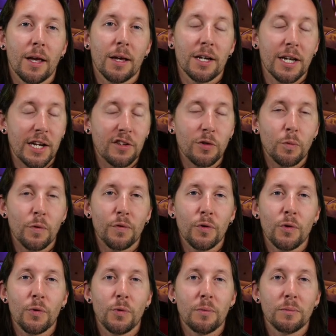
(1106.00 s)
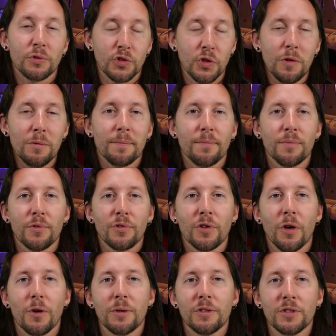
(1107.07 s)
connecting with you soon.
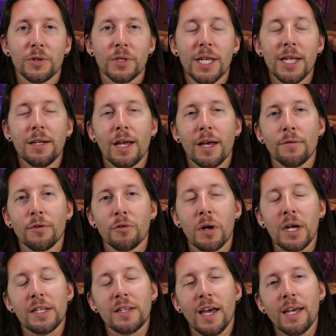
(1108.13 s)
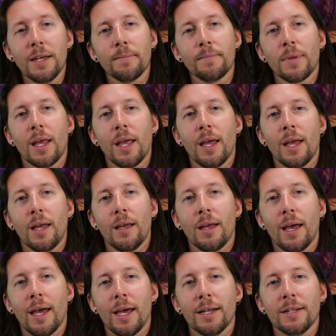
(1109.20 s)
So until then, have a great day
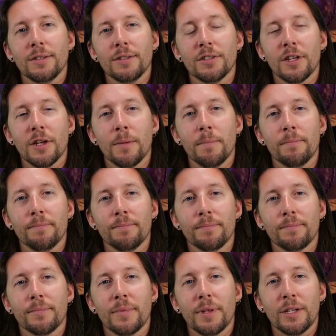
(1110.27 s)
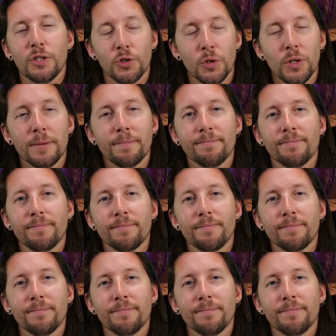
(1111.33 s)
and enjoy.